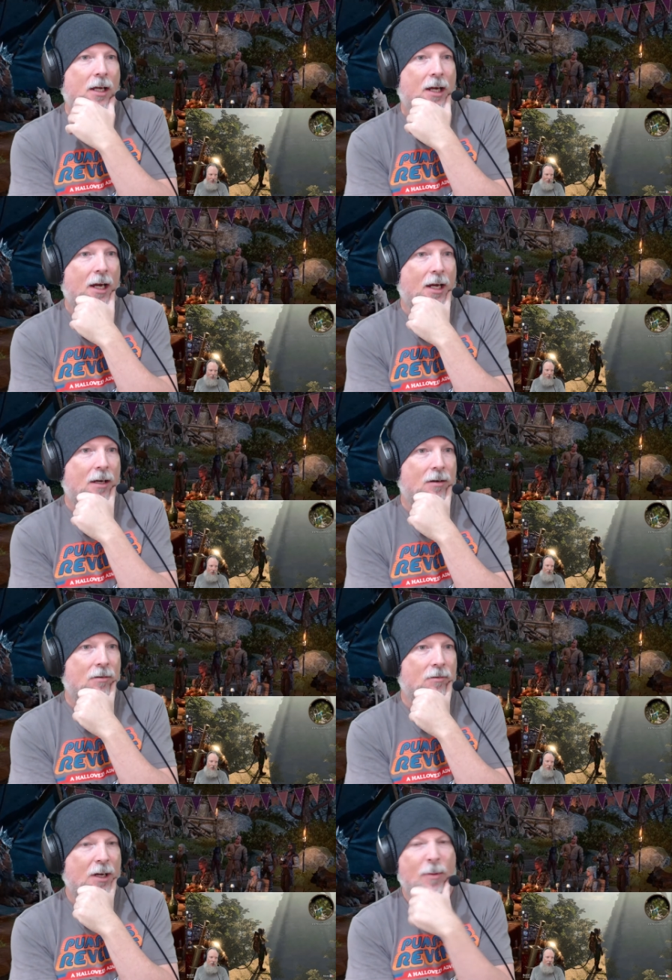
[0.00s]

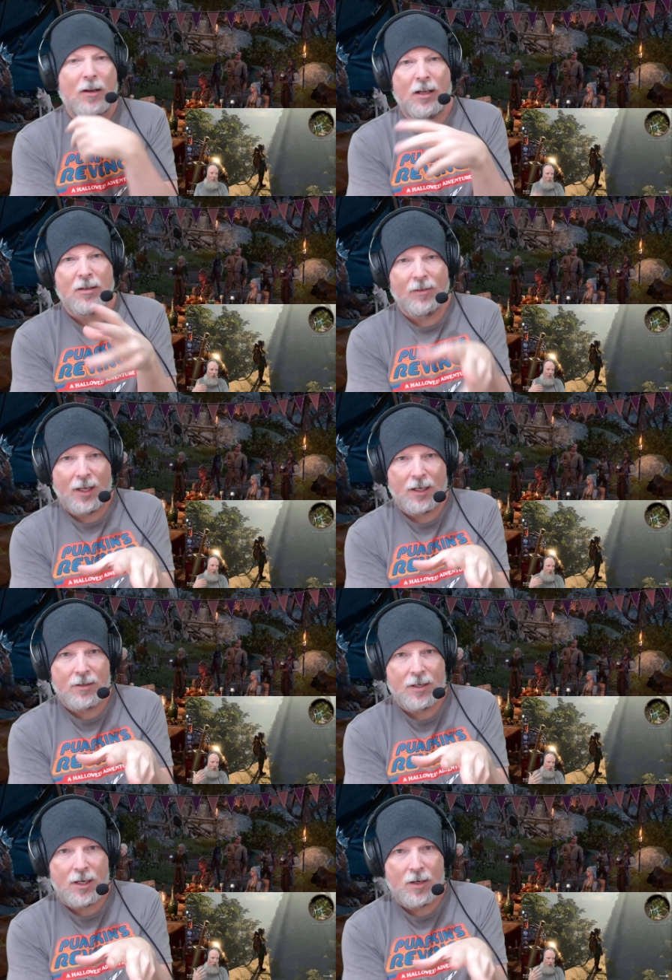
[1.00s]
and think about its
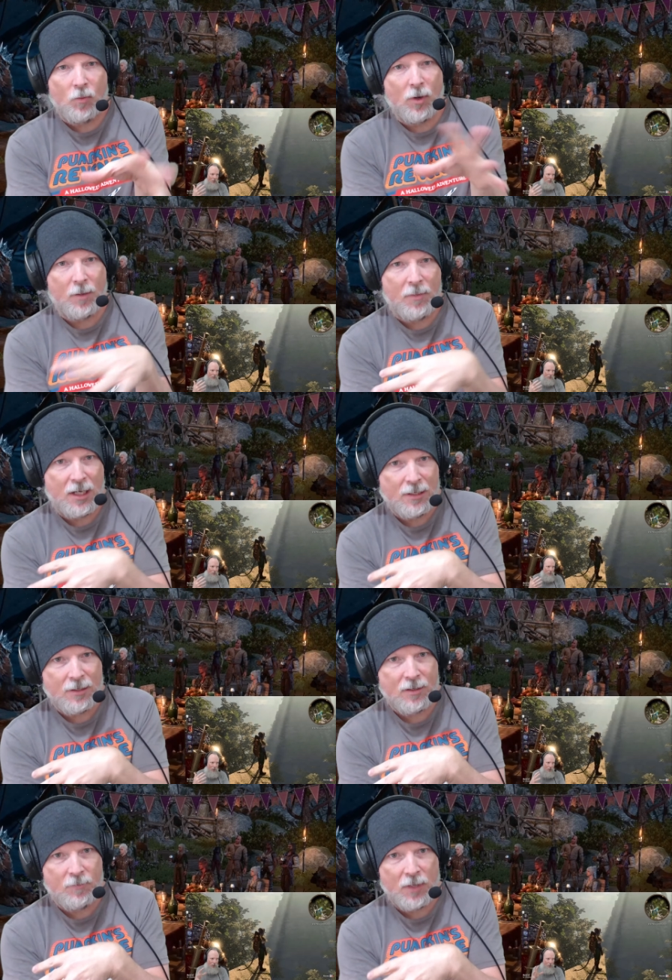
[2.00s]
legacy, what it
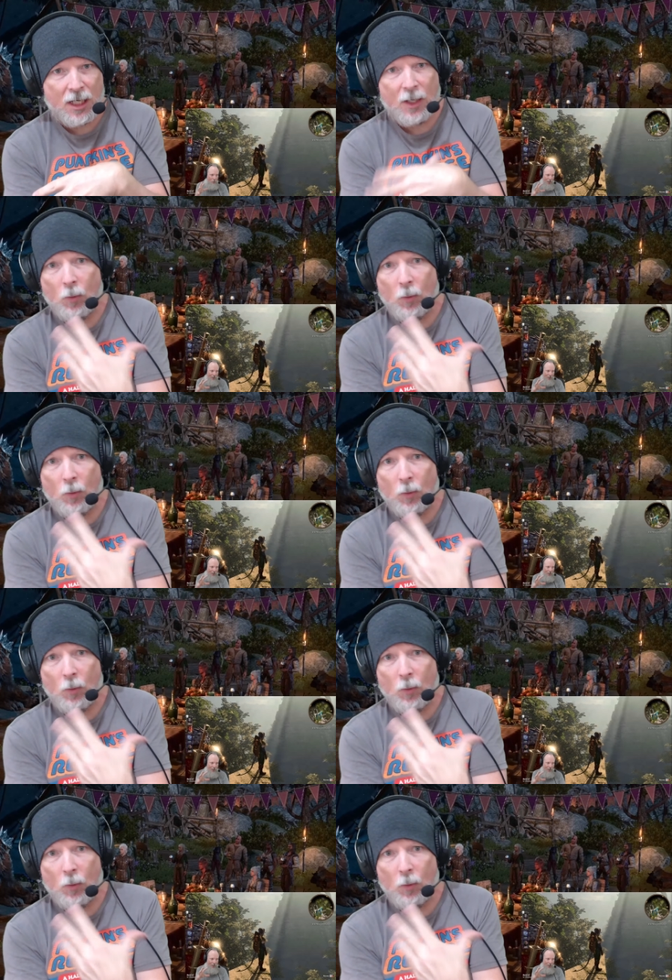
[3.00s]
means to me,